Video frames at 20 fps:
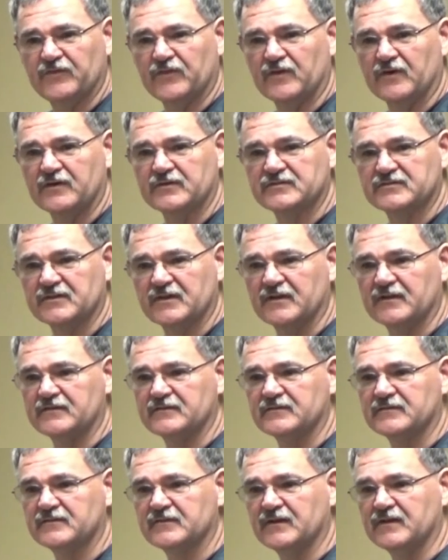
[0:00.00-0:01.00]
for our son
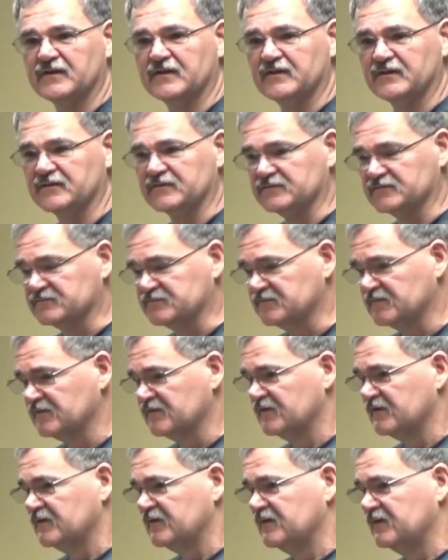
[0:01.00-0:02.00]
that he'll
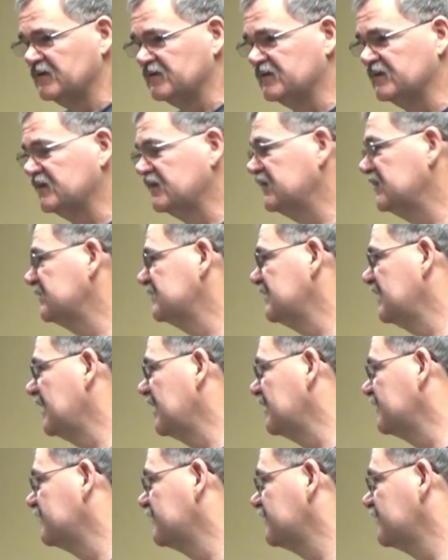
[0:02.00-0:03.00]
he'll get his
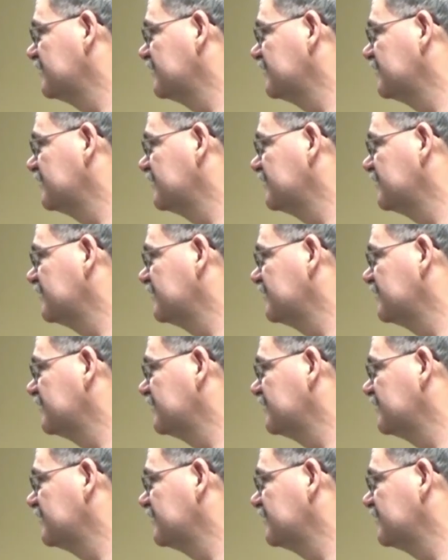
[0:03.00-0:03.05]
life